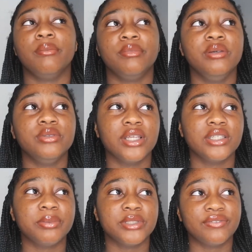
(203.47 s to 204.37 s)
People say the
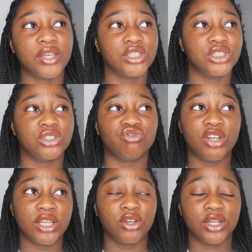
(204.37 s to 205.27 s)
specification is
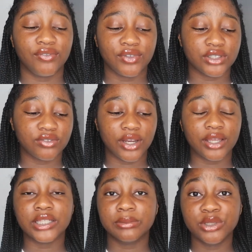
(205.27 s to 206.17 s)
really good if it's for
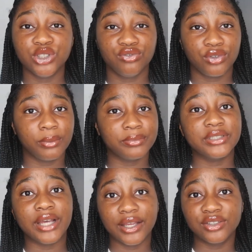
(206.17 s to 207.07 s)
especially for them
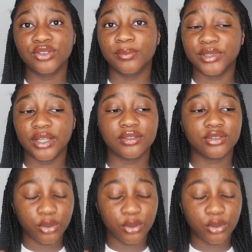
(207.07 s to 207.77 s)
science subjects.